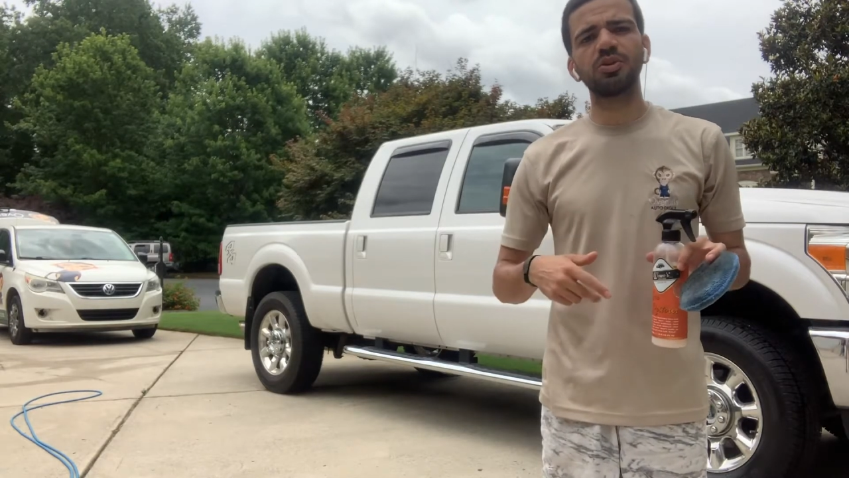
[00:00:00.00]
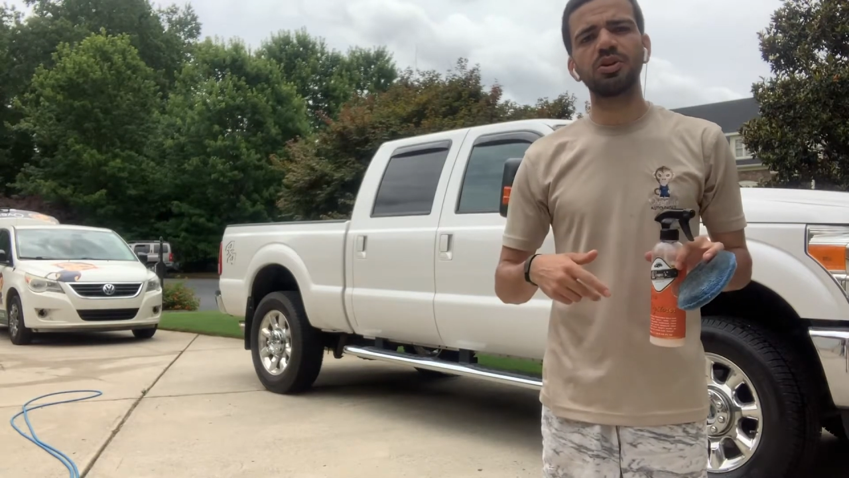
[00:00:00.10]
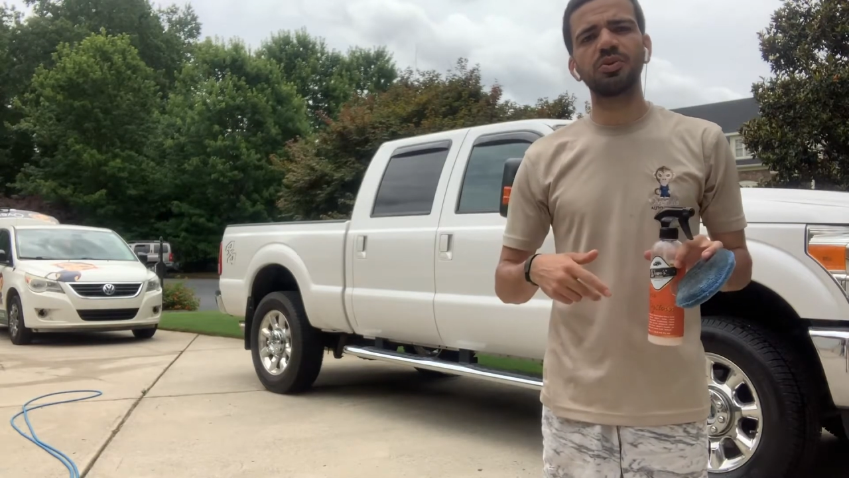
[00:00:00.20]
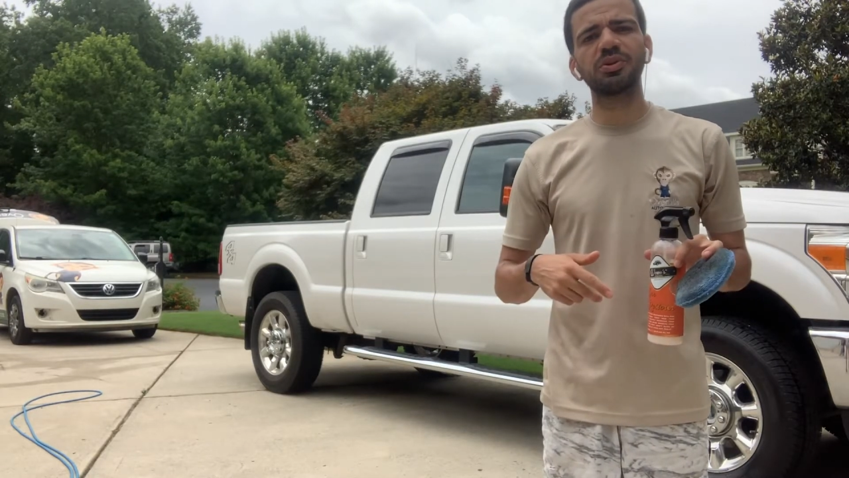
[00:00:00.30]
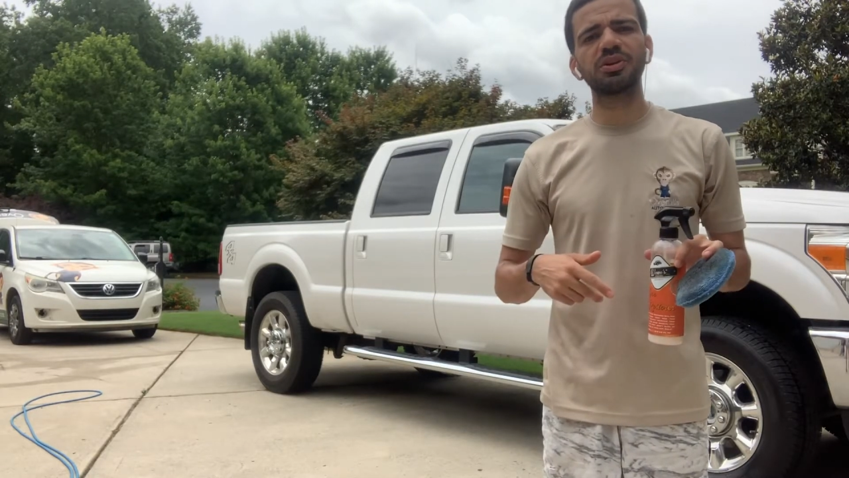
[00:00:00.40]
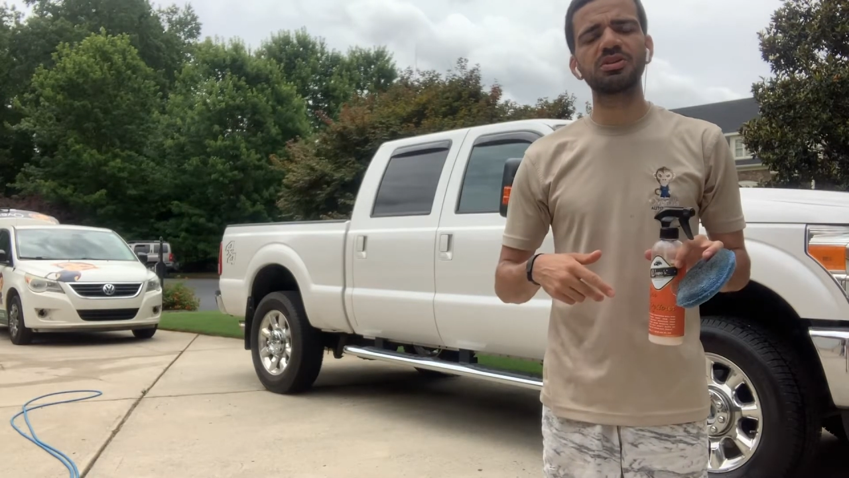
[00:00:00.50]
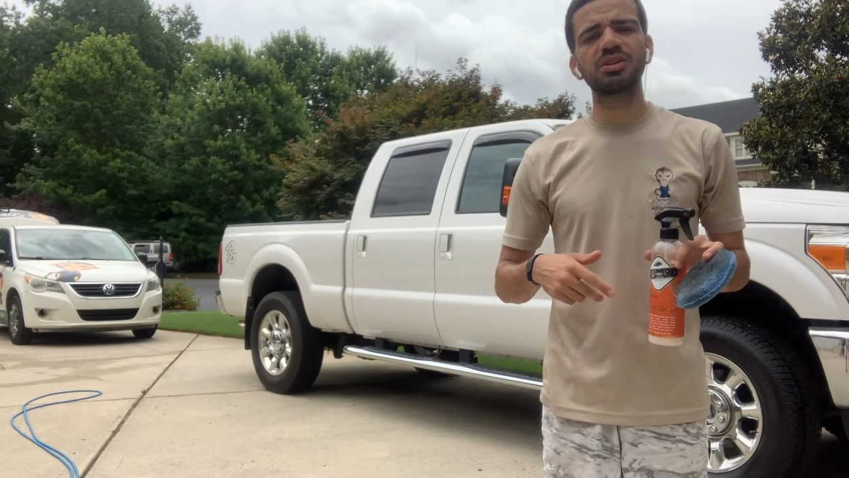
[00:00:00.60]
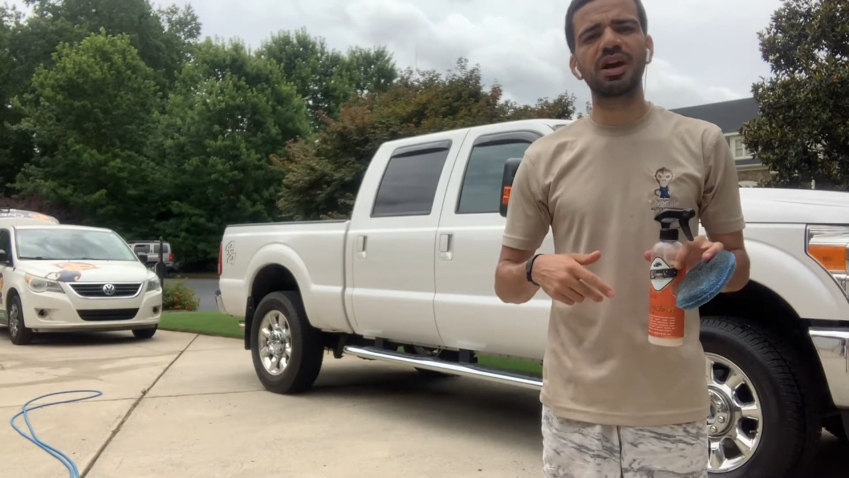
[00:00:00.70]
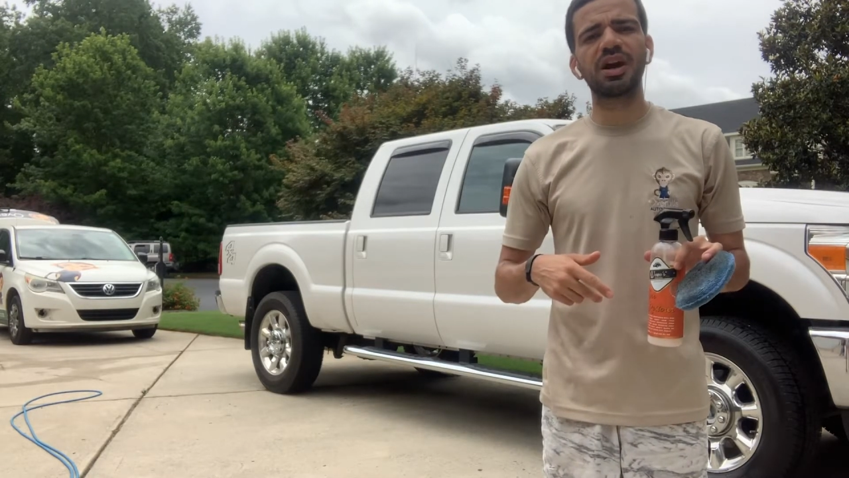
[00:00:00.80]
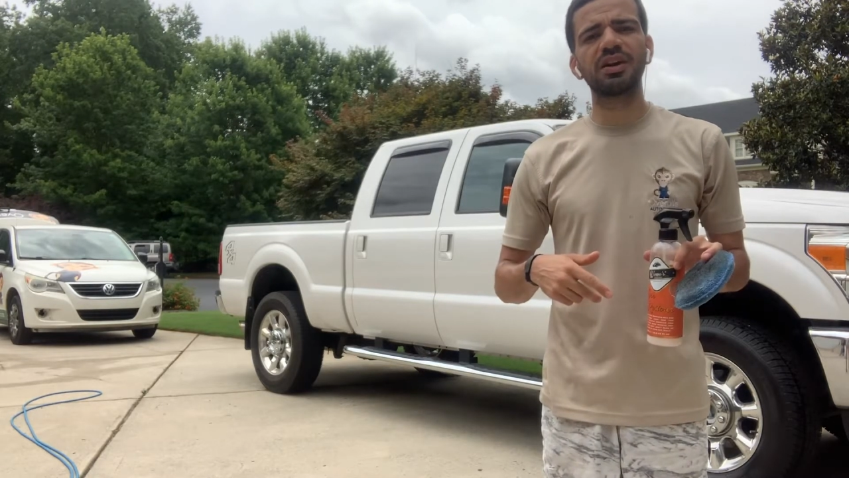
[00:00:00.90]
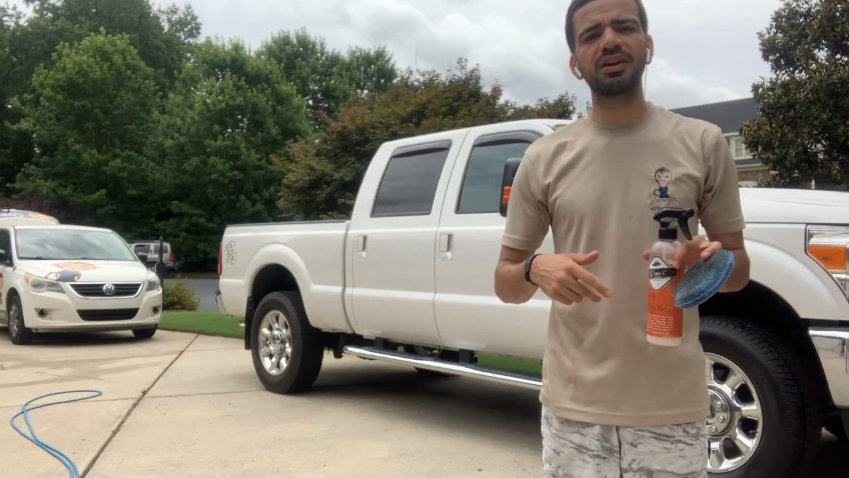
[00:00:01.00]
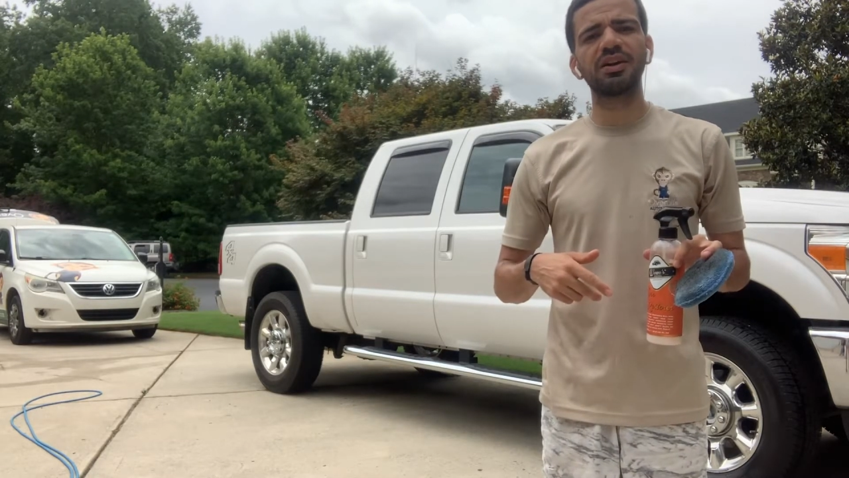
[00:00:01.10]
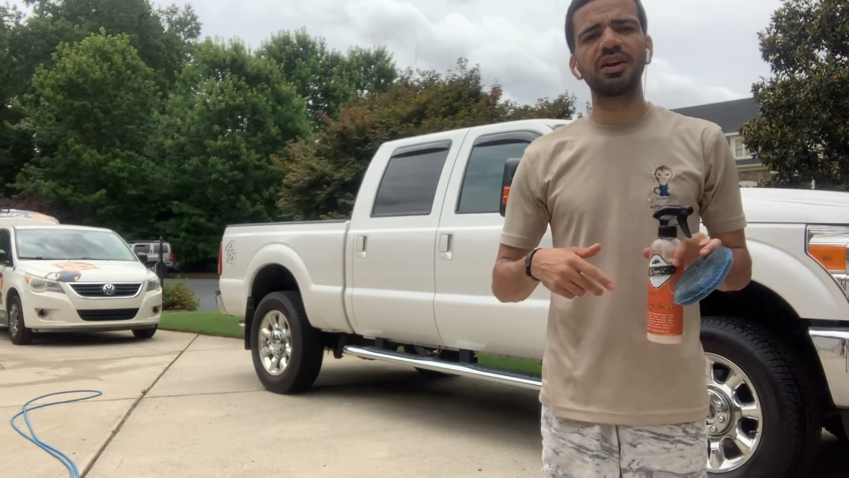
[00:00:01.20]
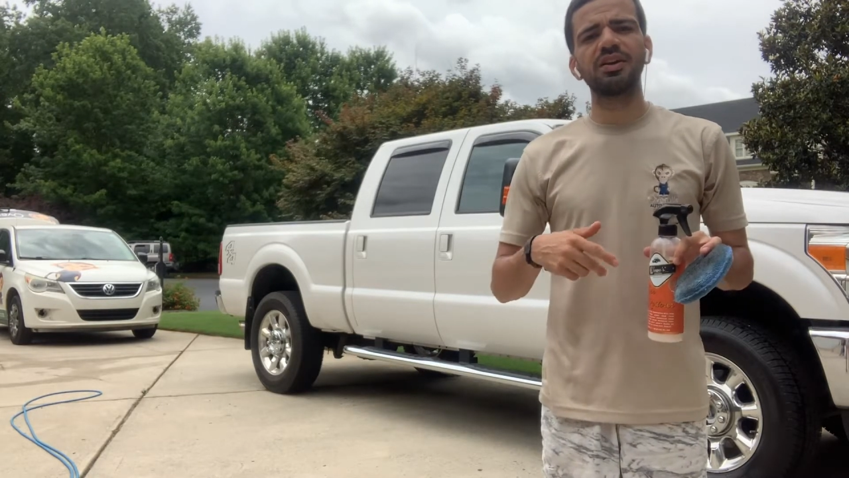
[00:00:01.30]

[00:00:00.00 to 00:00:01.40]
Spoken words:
here with this tire.